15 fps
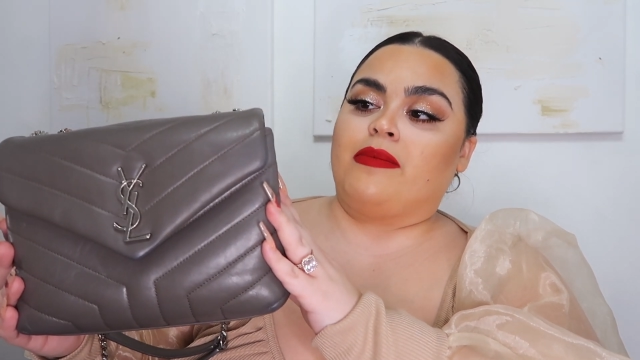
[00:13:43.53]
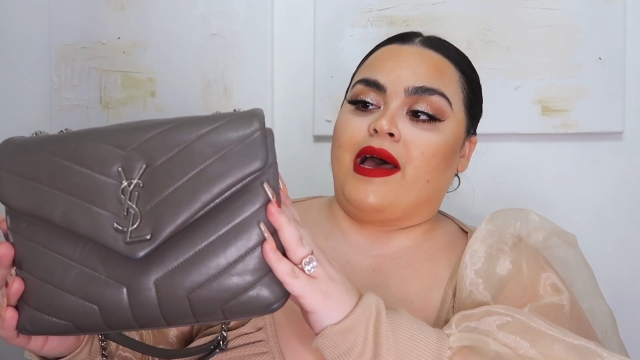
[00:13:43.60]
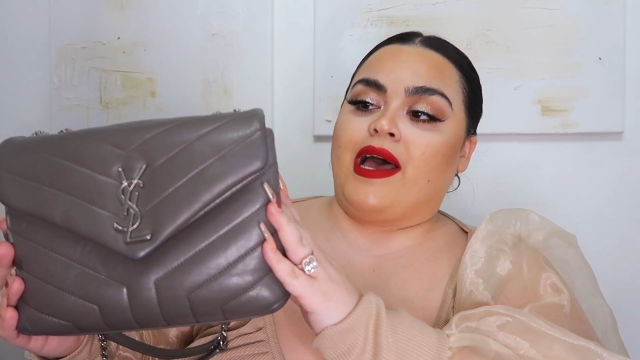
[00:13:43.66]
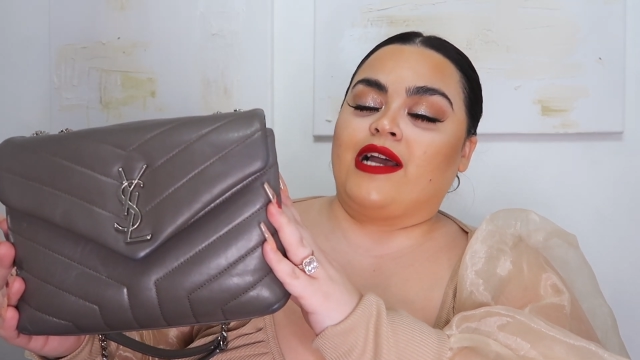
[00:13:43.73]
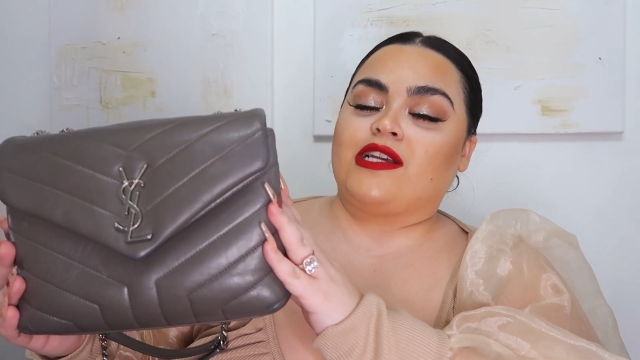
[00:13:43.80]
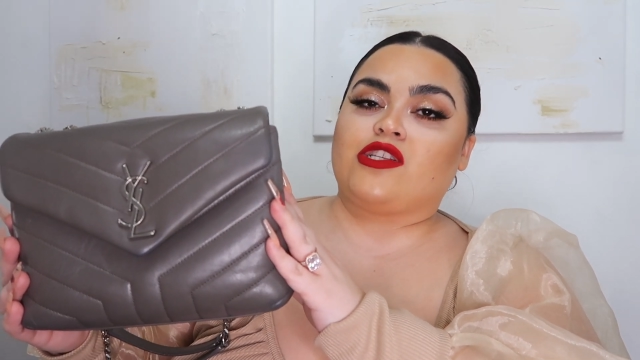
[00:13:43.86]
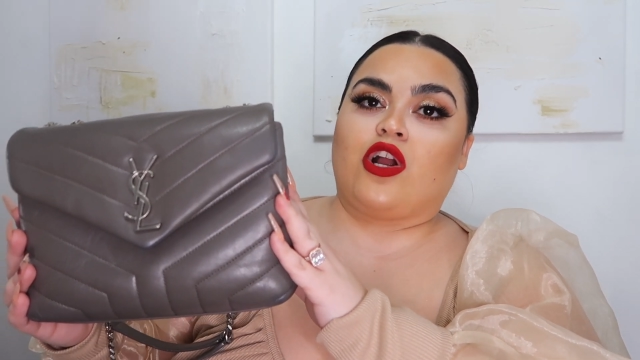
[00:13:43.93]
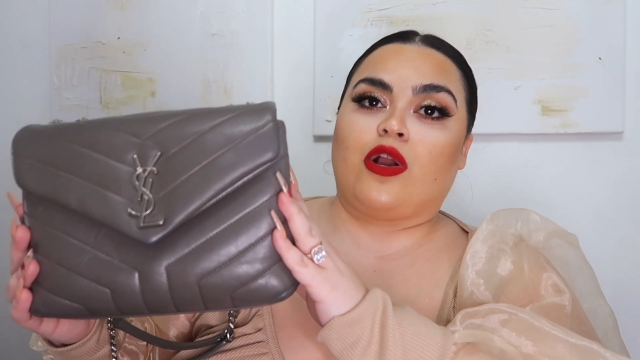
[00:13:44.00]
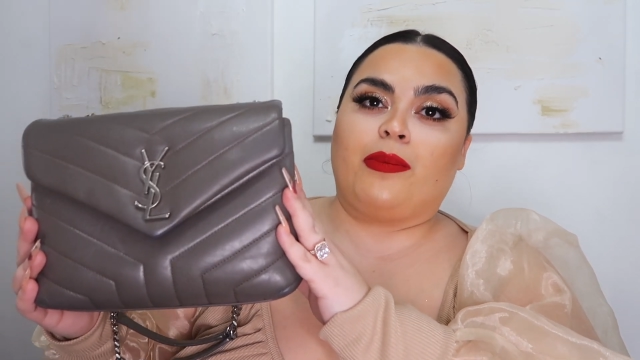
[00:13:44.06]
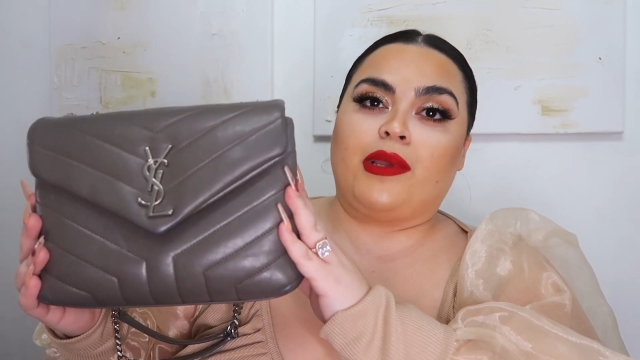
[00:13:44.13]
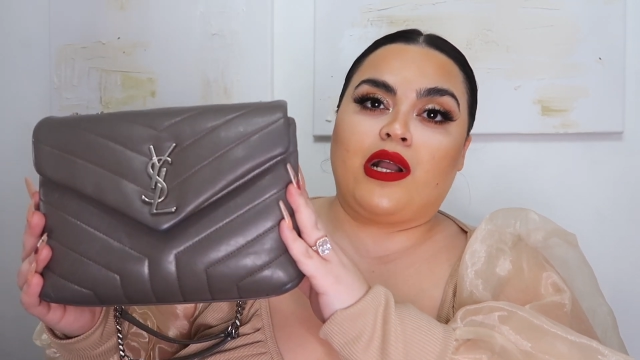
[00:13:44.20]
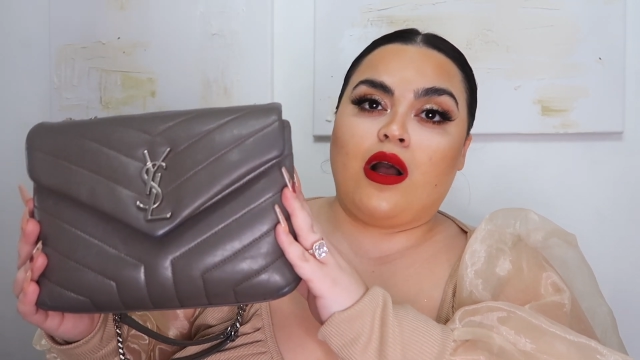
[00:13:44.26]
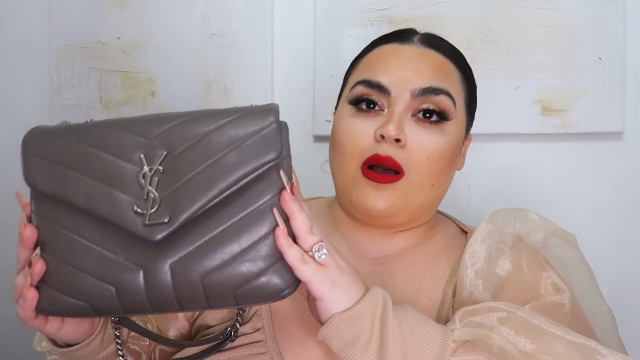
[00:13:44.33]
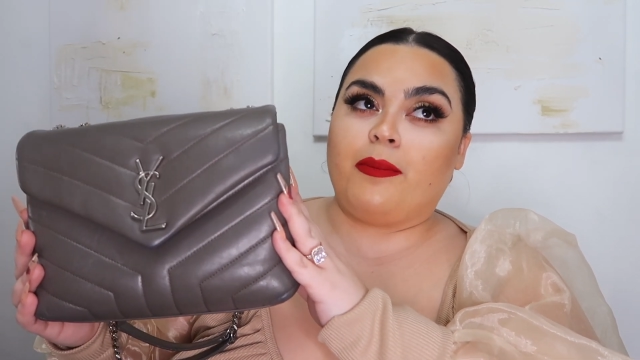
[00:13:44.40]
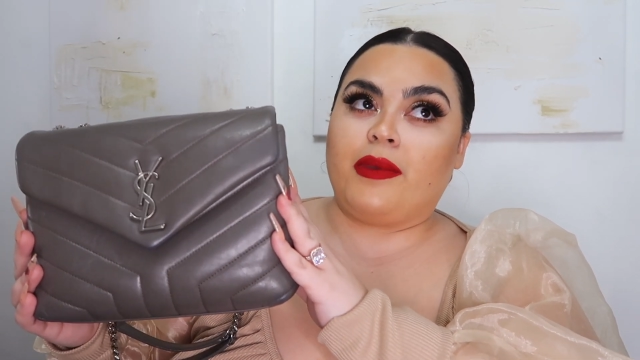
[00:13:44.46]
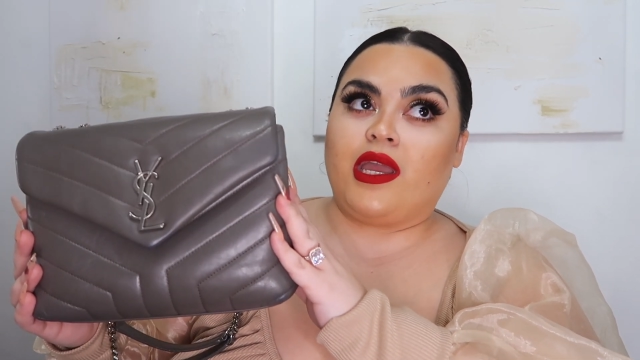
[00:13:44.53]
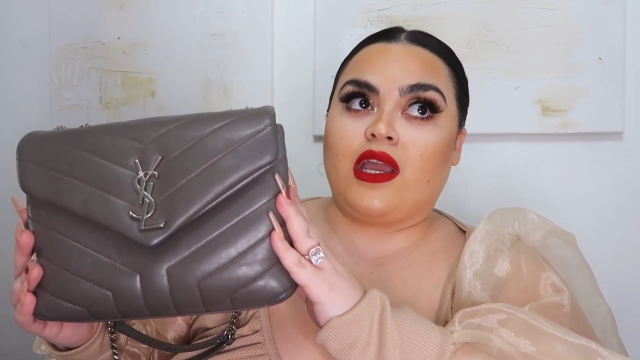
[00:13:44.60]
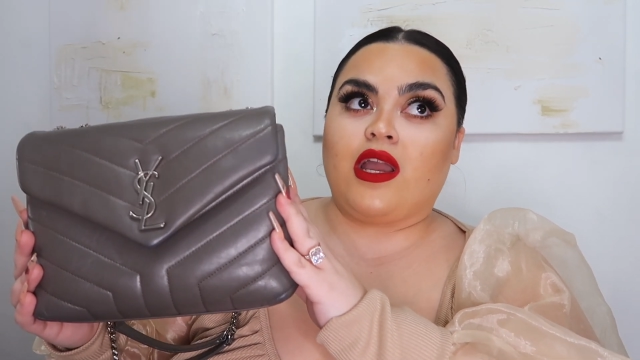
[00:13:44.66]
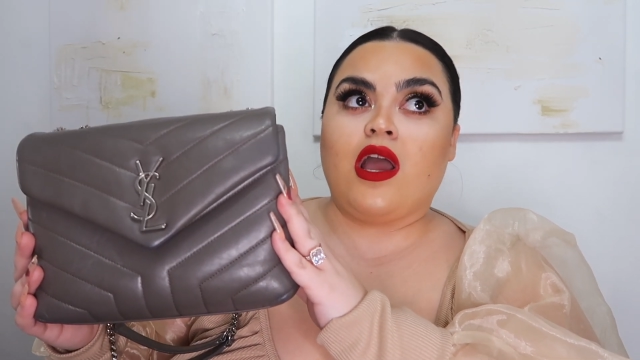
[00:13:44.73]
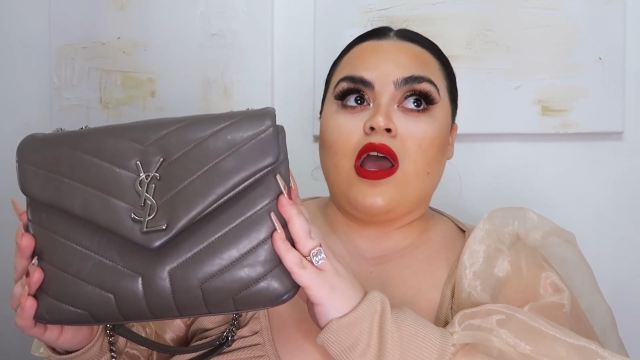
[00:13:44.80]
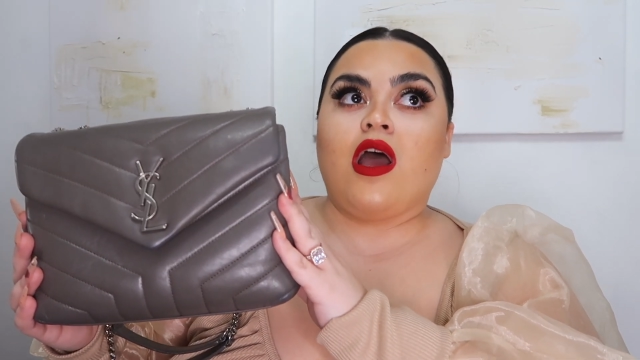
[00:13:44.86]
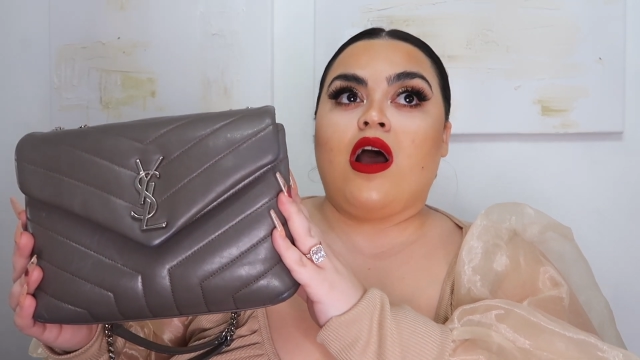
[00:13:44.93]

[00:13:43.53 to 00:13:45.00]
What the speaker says: bags are becoming